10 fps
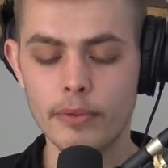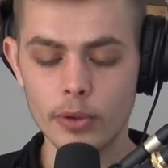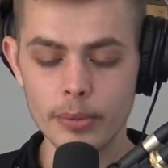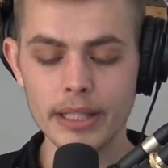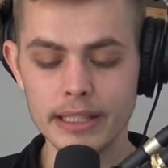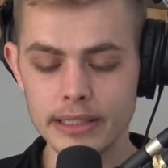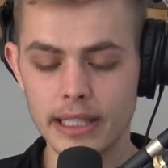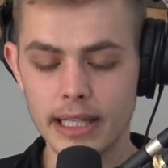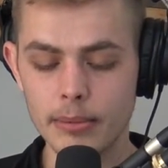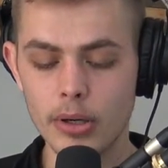before, but he's
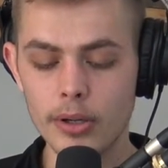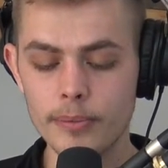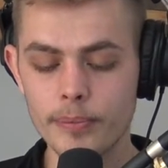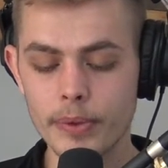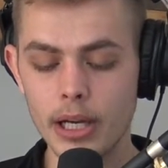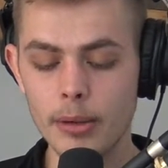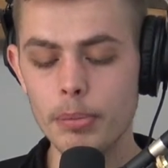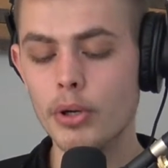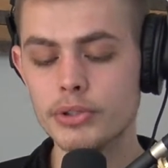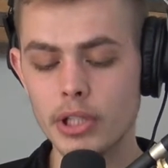going to come on. Uh,
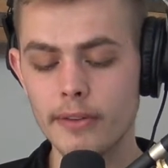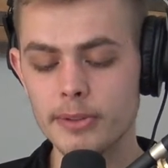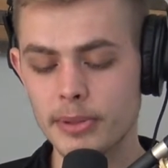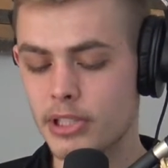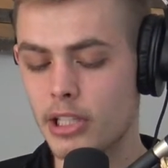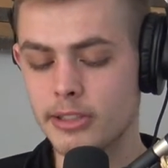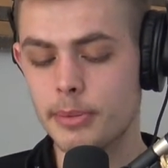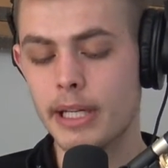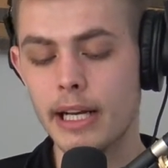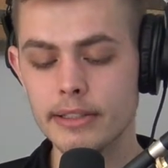Post Office by Charles
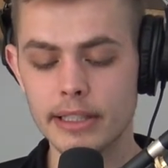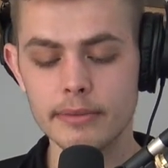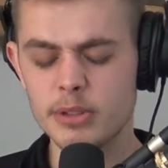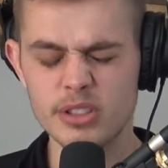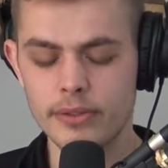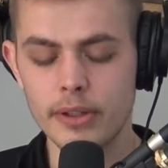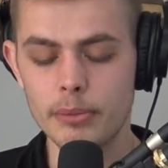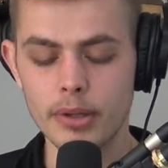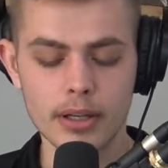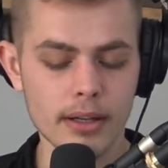Bukowski. Just a
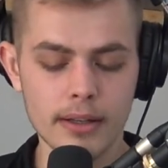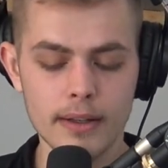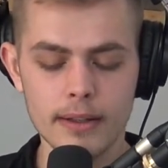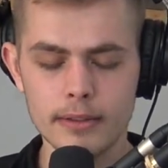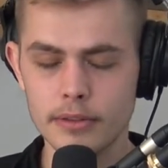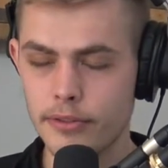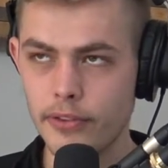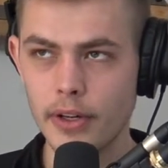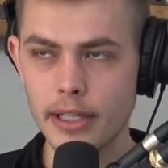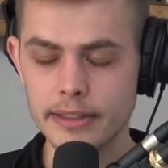fun book.
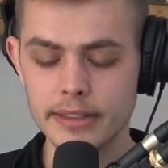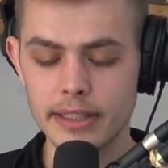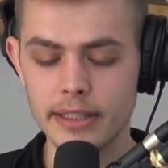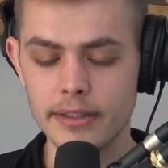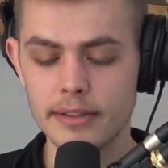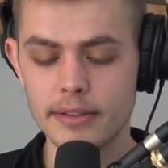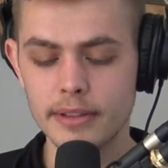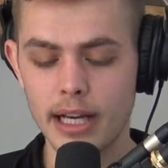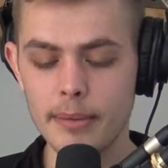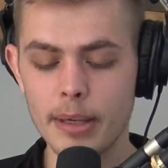Fun as in,
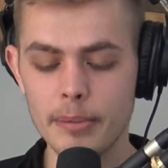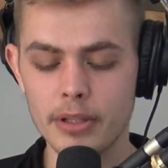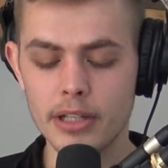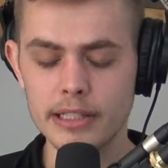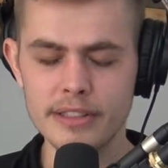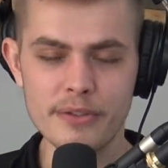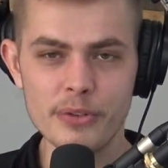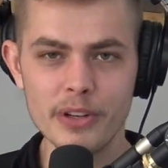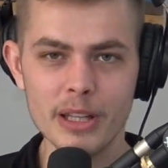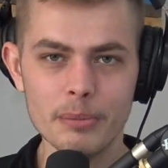I might be crazy if
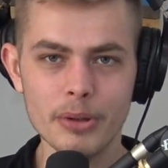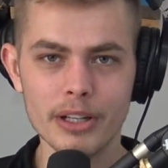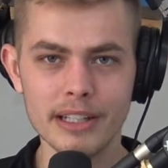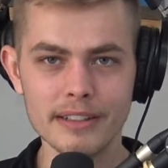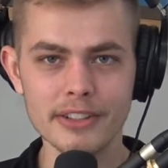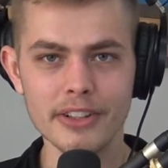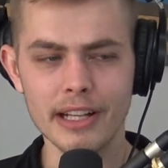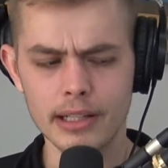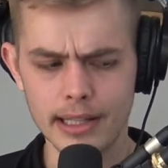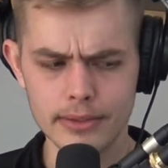you've read that book and you're
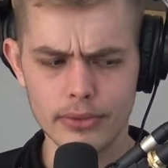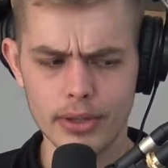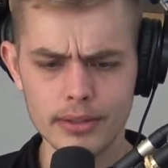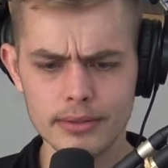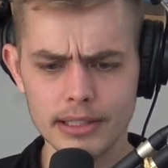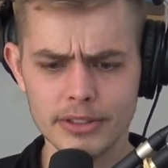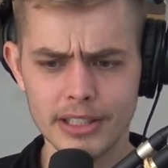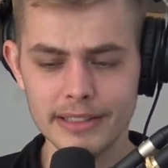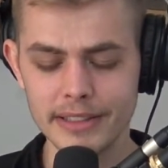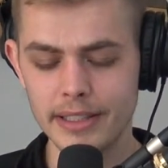like, that's fun. That's
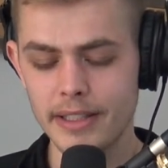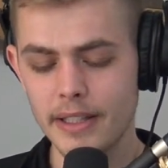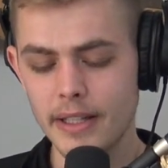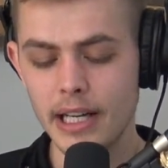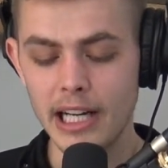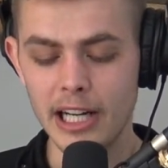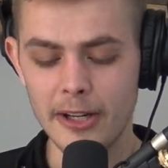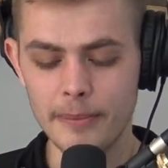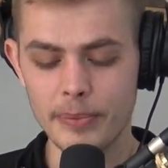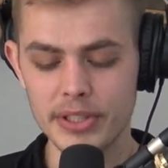crazy.
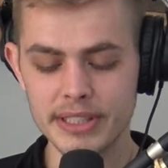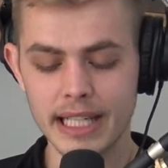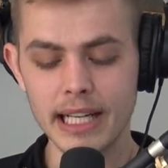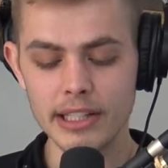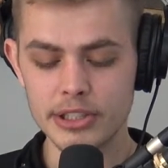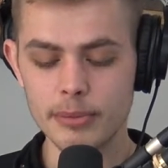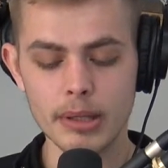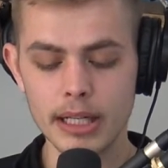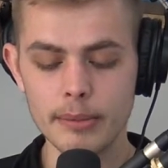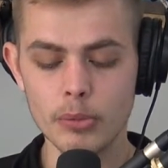Um, the Psychology of
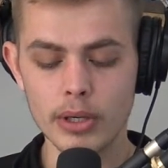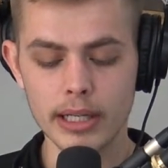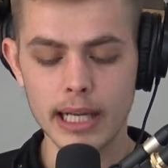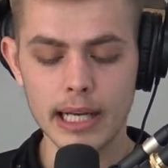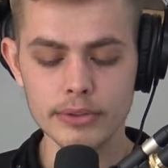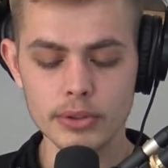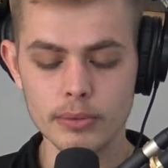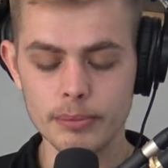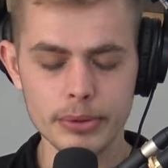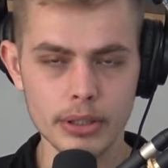Money, Morgan
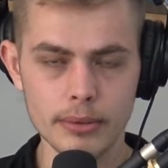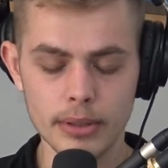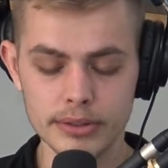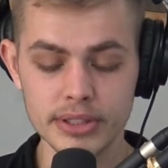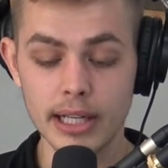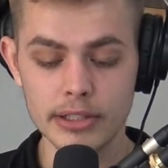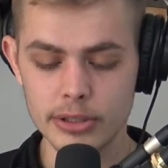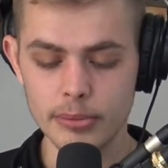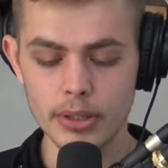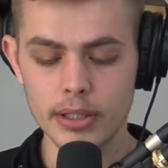Housel, be, uh,
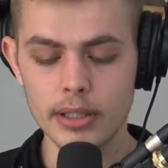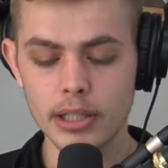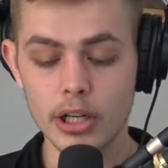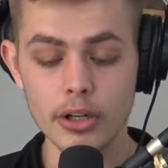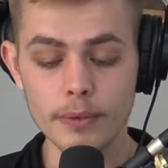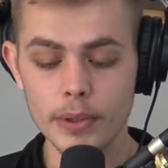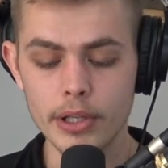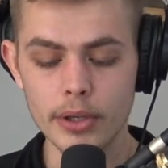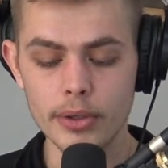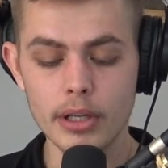astonishing book. Carnivore
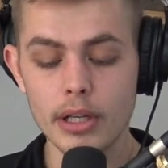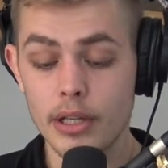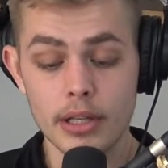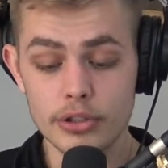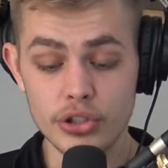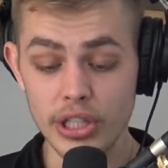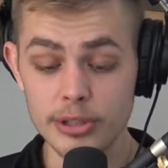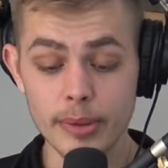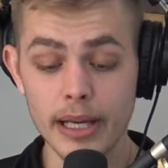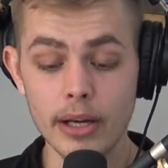Code,
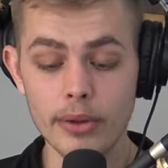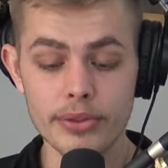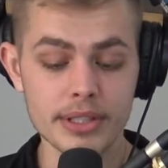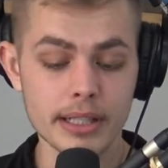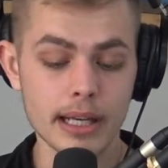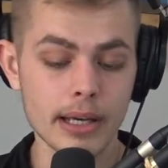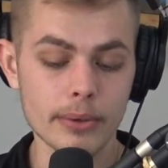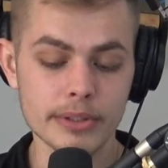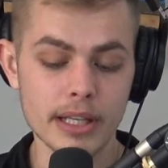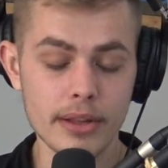Changed My Health,
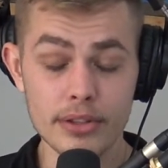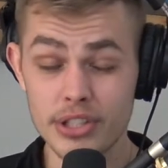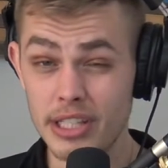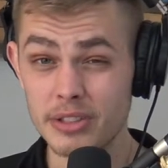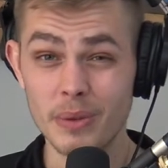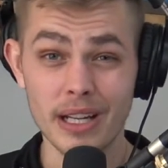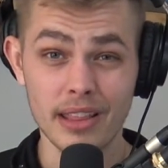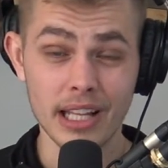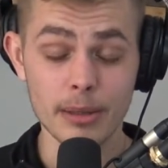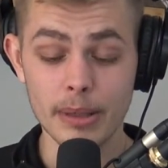Denial of Death, Changed the Way I
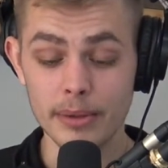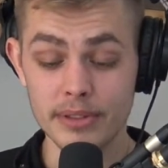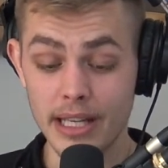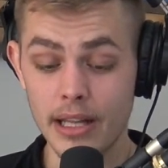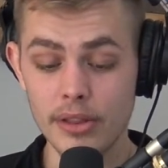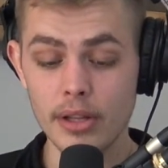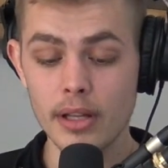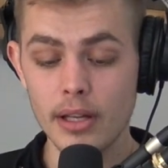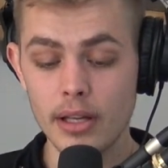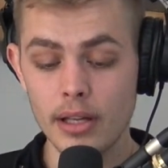Think About Death.
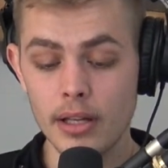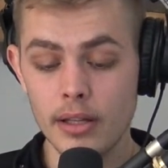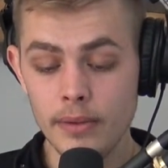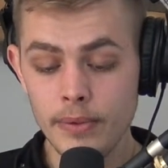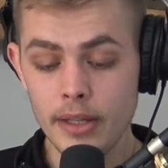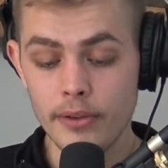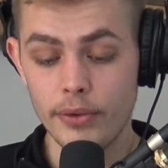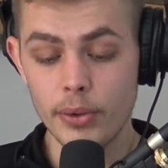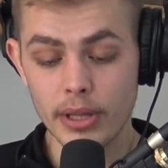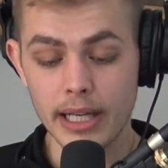
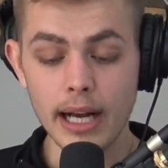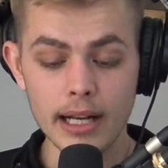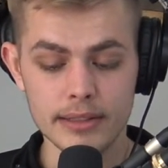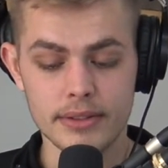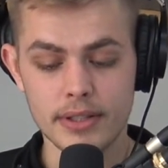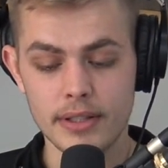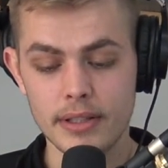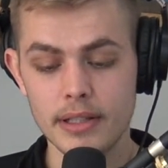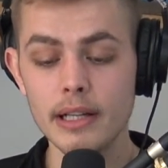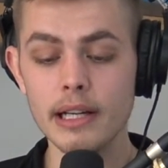Food of the Gods
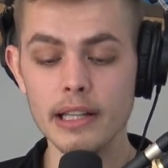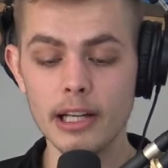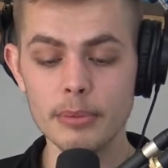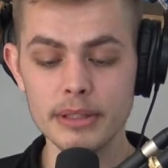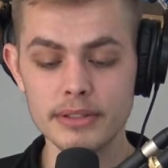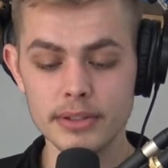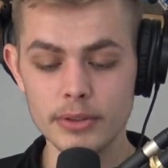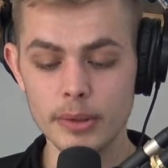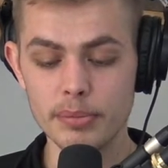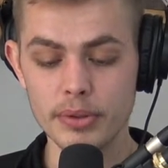allowed me
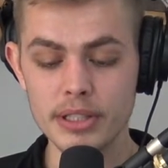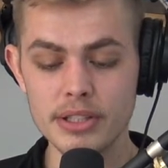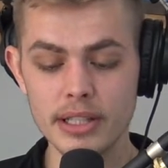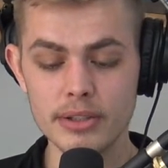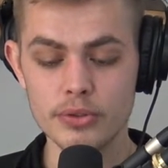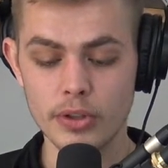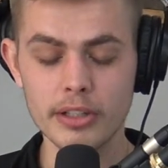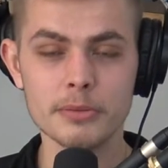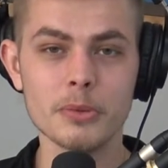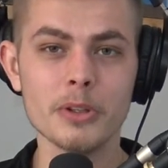to appreciate
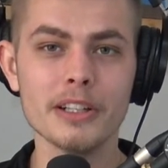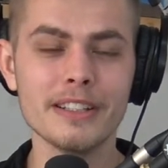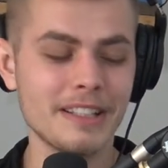drugs more.